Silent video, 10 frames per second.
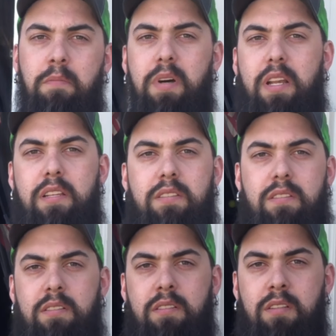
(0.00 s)
but
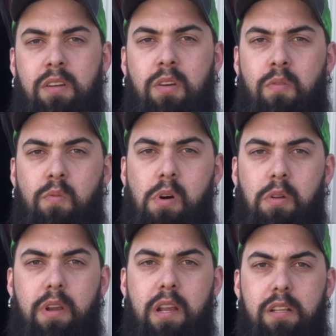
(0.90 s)
it's rolling it.